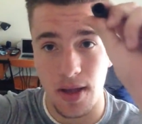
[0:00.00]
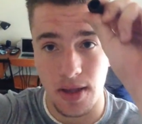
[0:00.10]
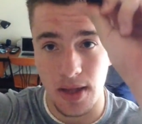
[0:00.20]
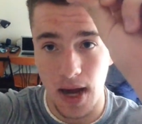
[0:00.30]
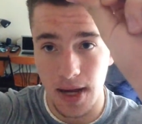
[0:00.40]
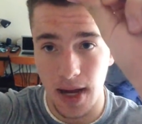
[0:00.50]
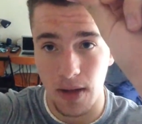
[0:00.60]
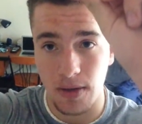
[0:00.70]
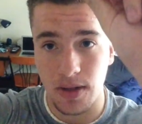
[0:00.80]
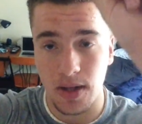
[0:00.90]
9
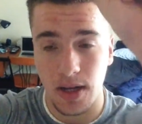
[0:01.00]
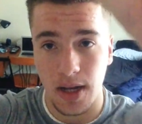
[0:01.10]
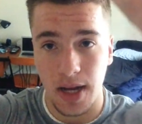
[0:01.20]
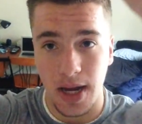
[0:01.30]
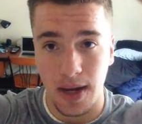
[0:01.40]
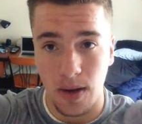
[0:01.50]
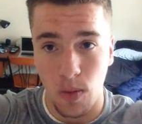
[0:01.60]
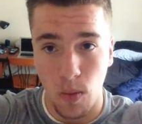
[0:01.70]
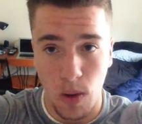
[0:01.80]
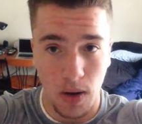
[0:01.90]
calories in
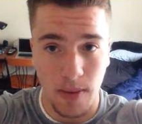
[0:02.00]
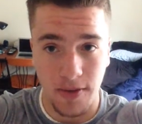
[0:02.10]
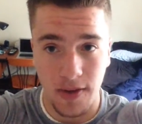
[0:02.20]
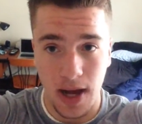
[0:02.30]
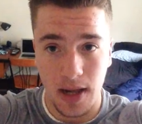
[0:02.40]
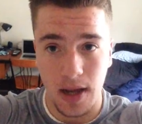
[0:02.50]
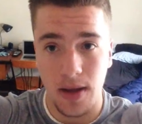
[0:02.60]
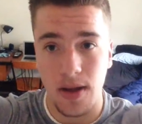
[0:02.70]
1 gram of fat.